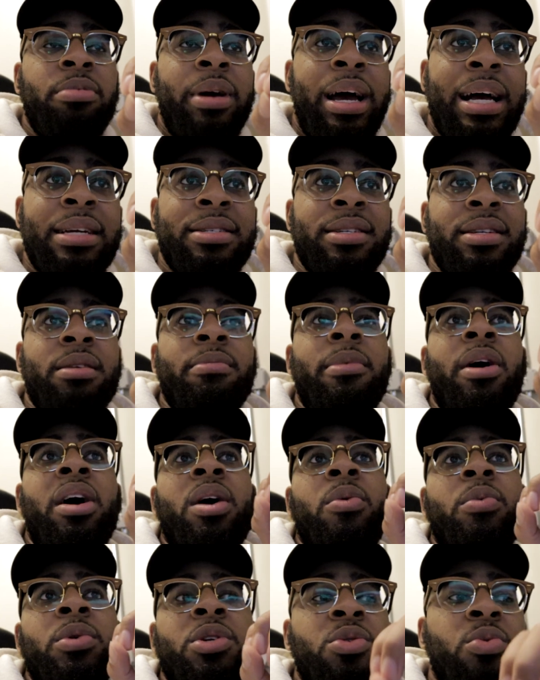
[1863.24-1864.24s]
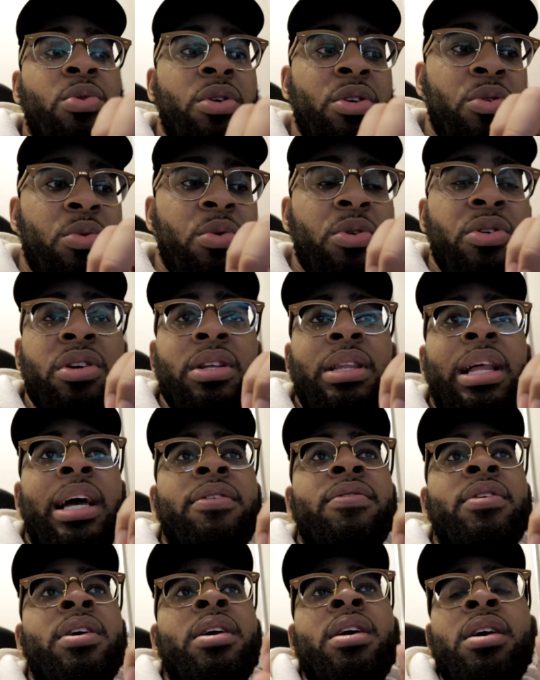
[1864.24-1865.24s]
you're passionate about and what you want to do with your
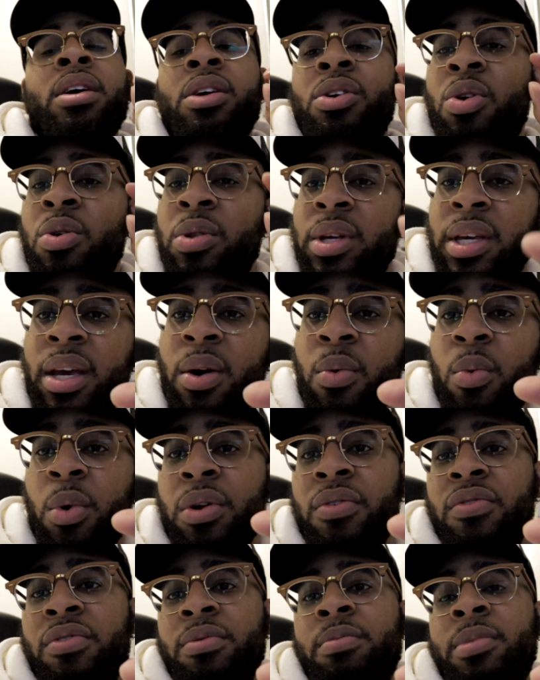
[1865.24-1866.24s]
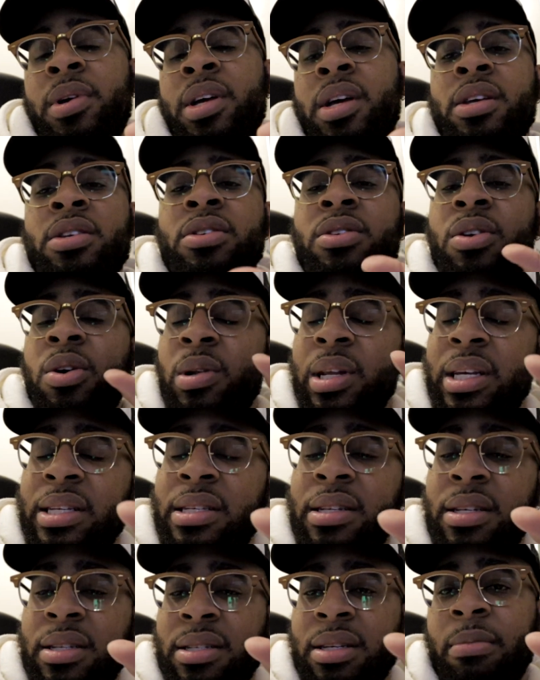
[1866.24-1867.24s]
life. You only get one of them, so don't
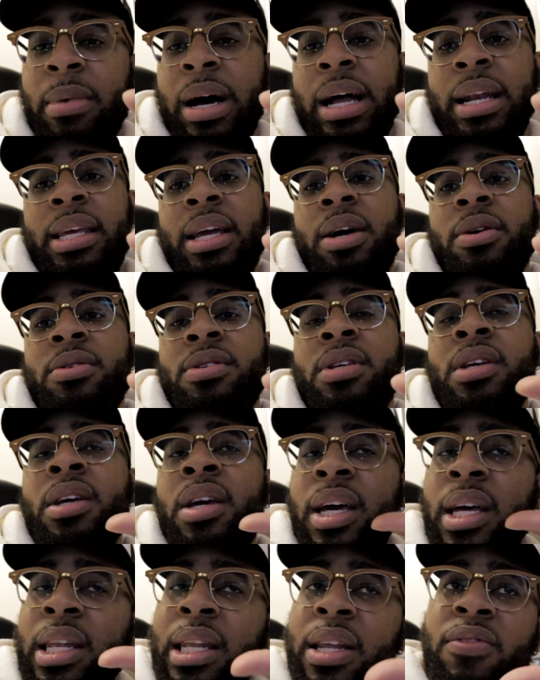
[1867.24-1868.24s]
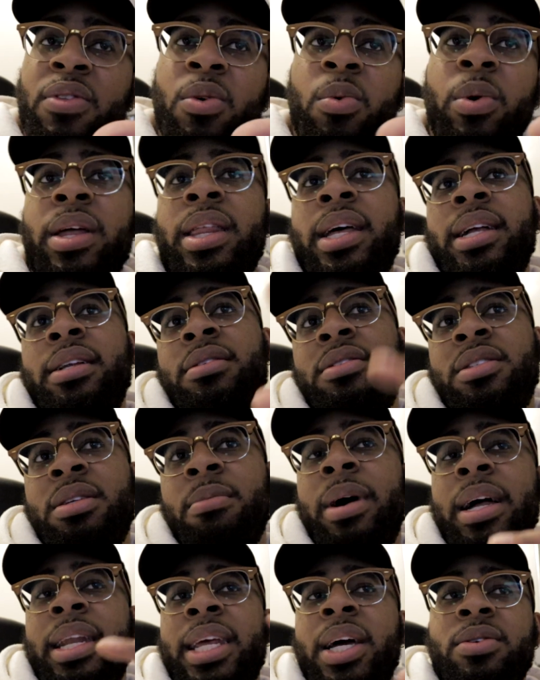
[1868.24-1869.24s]
listen to somebody else and live the way that
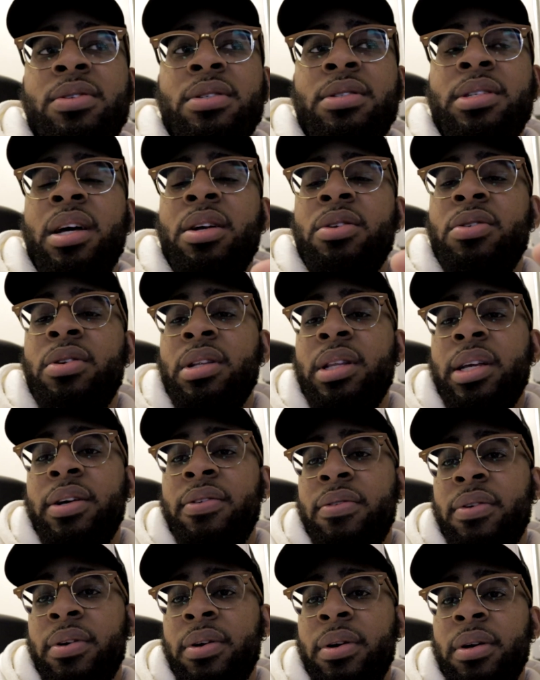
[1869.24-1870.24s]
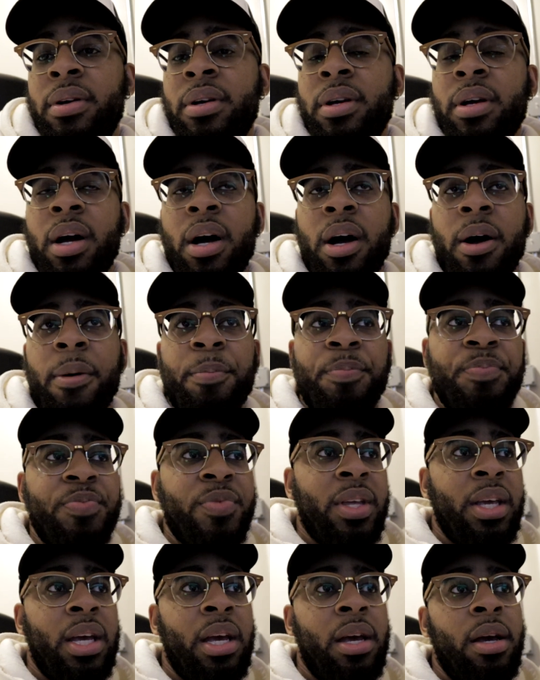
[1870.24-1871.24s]
somebody else is telling you to live. Um,
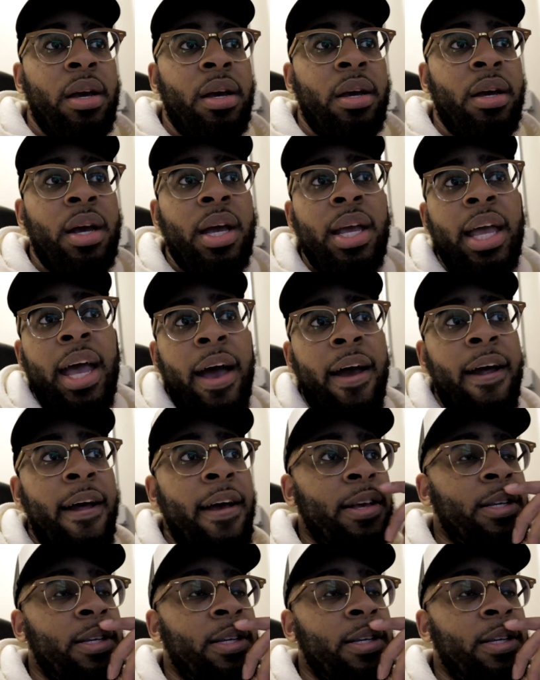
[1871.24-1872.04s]
yeah.